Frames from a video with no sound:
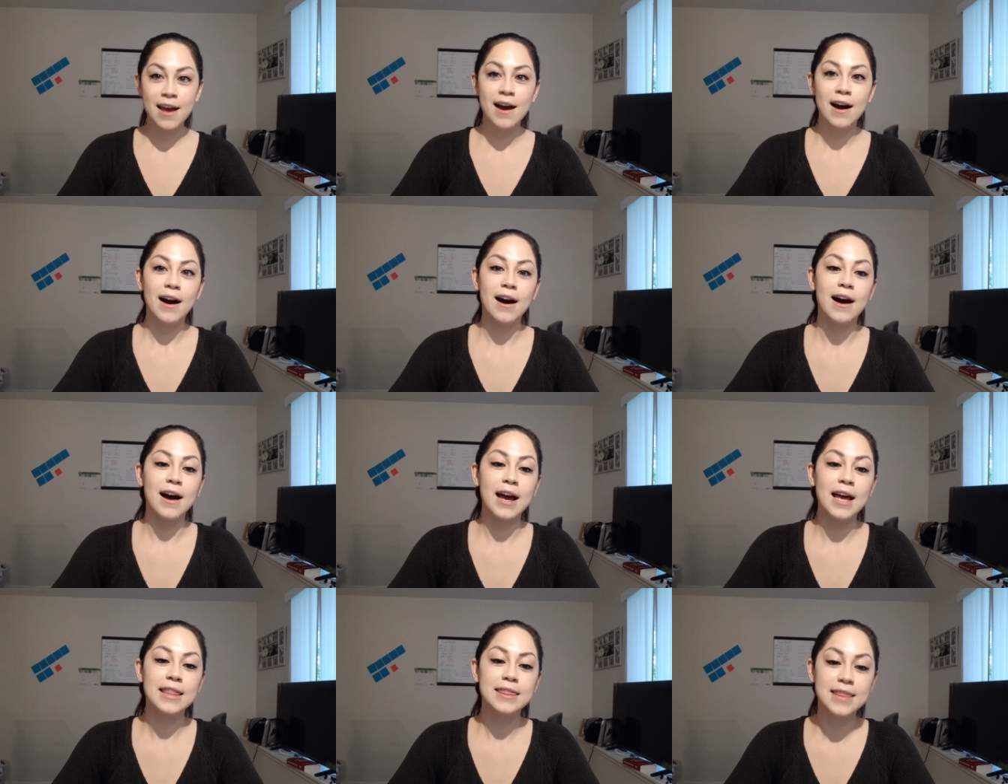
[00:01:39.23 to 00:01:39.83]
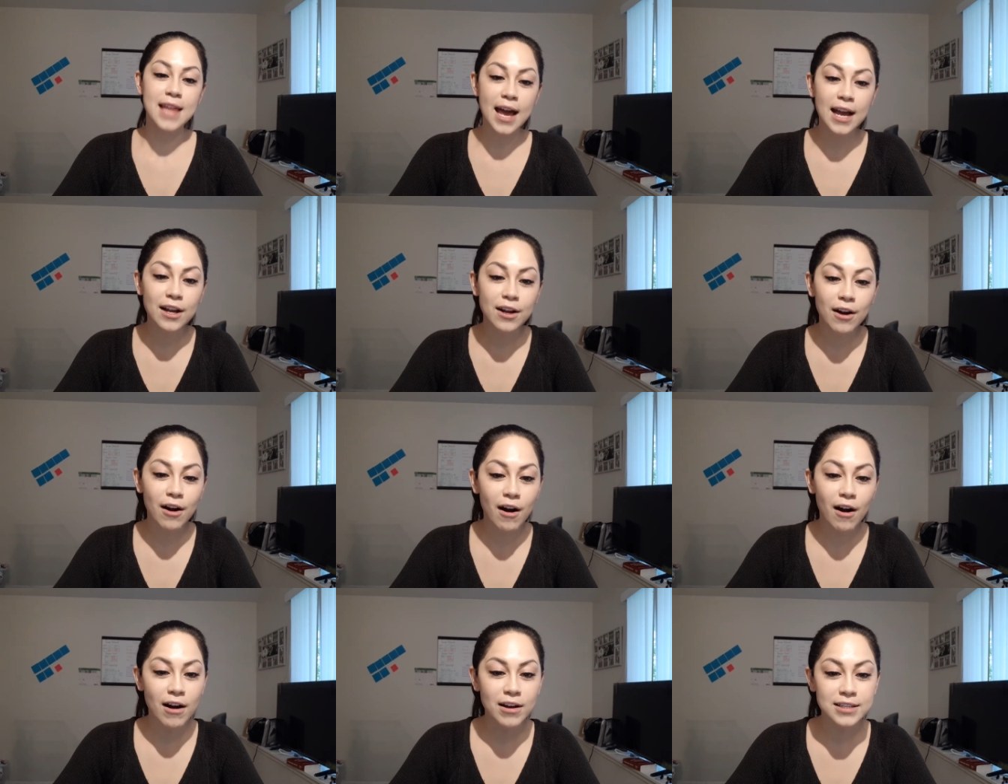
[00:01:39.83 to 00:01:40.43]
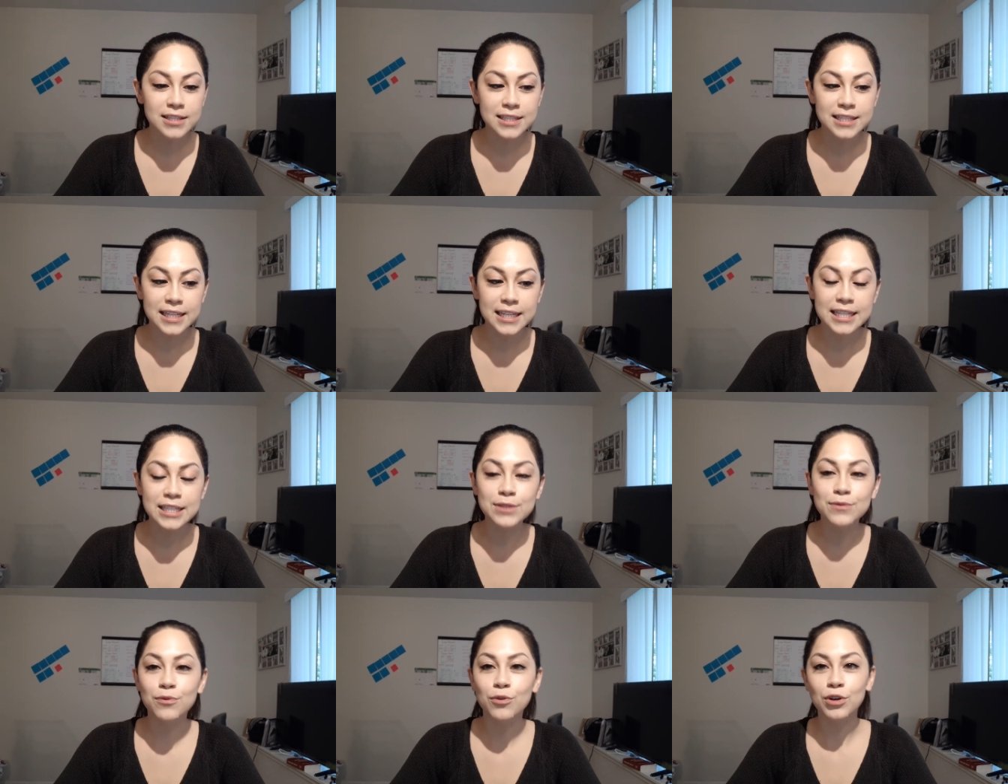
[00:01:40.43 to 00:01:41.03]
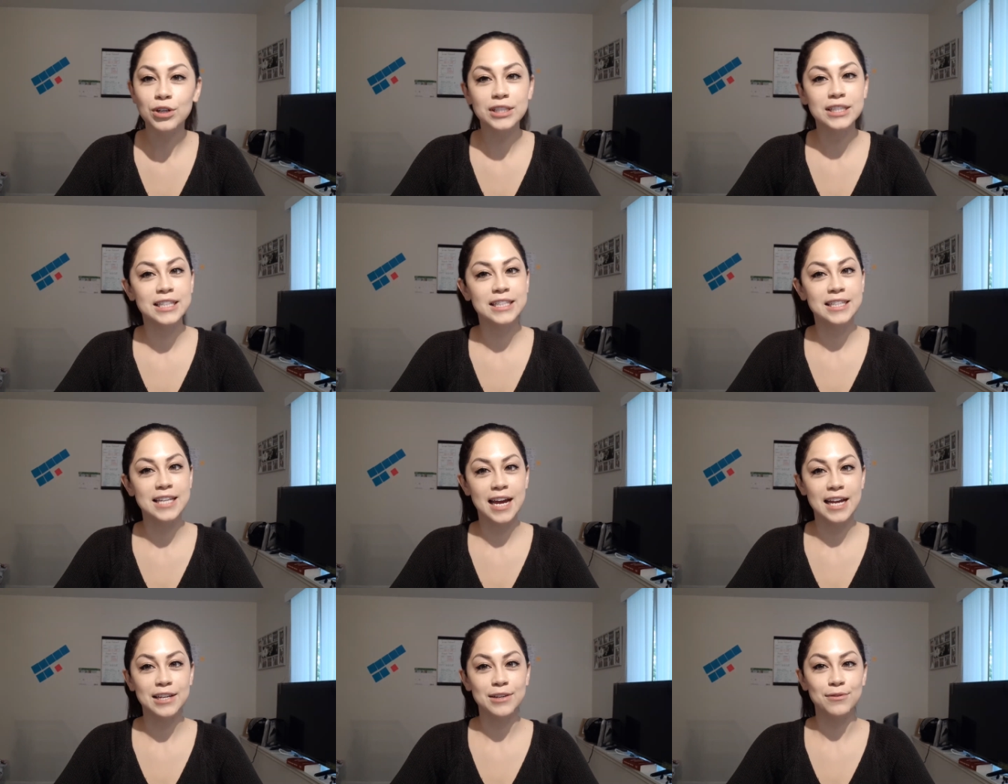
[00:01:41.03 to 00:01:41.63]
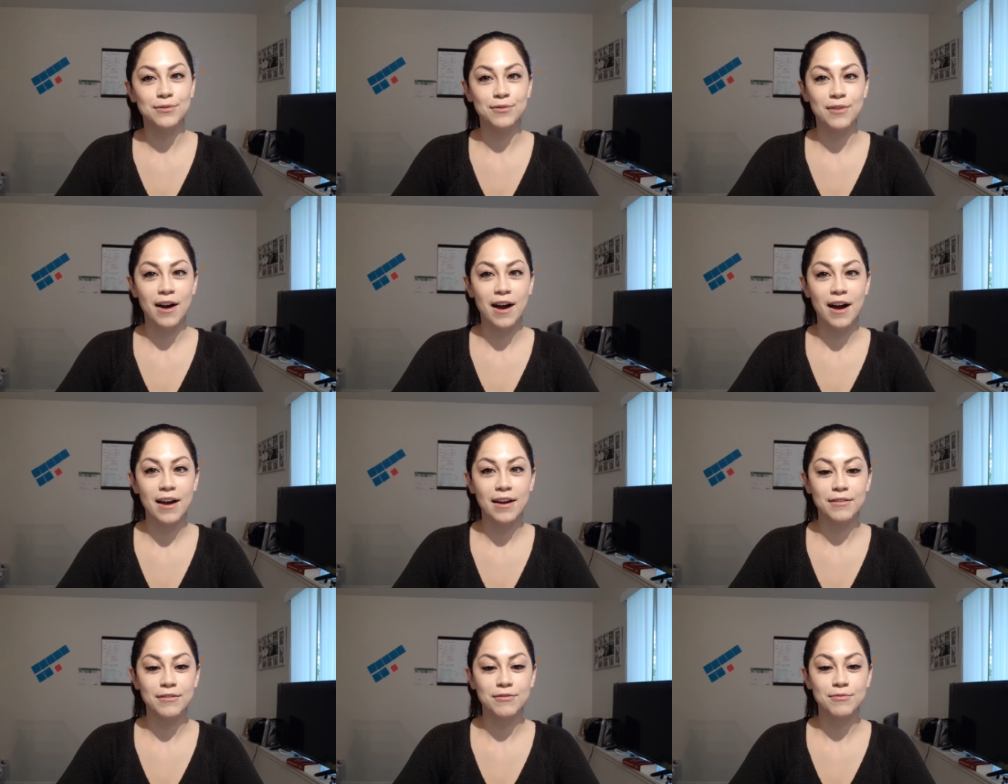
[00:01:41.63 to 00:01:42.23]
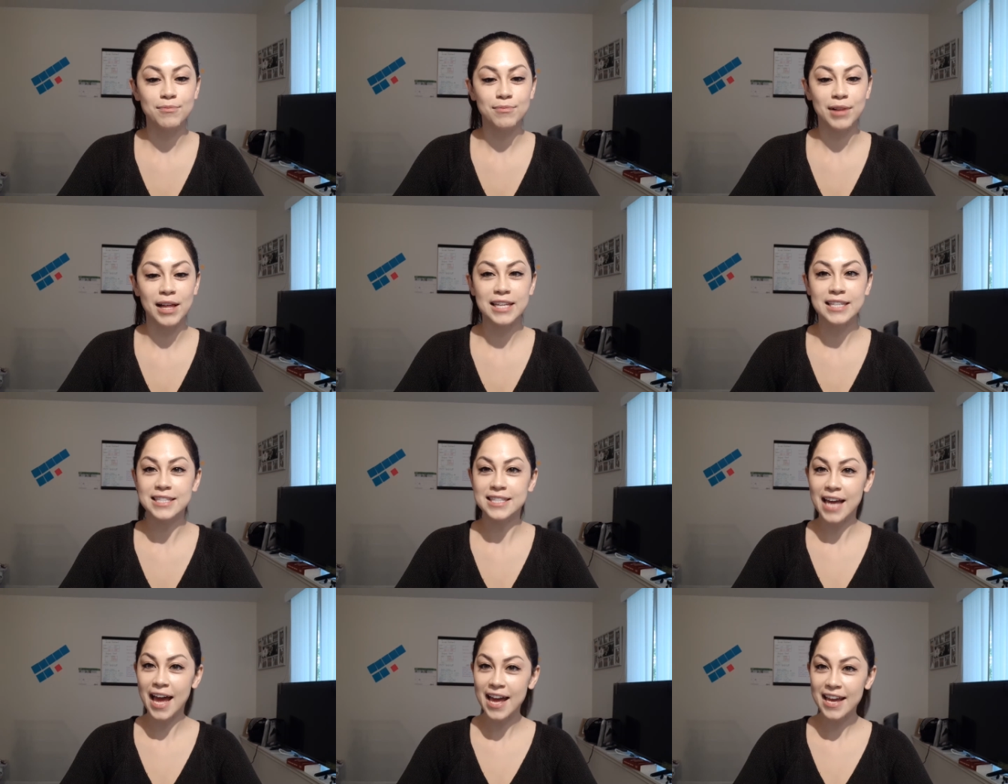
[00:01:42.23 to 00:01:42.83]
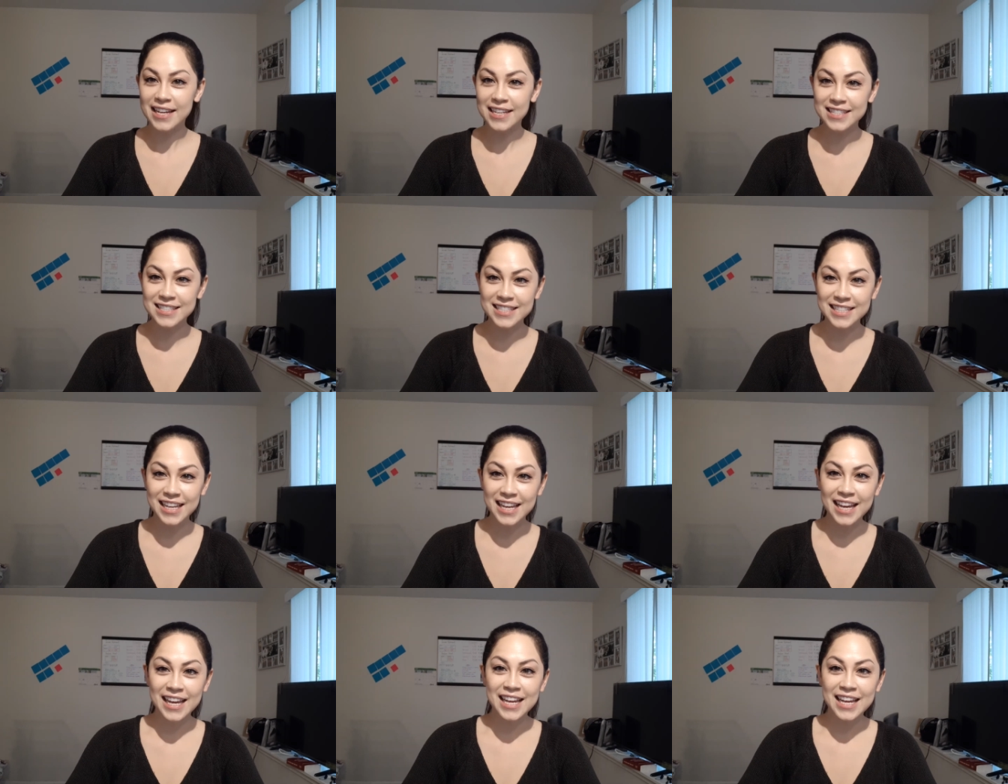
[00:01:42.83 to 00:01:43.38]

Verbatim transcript: Uh, and that cost is fourteen ninety-five plus tax.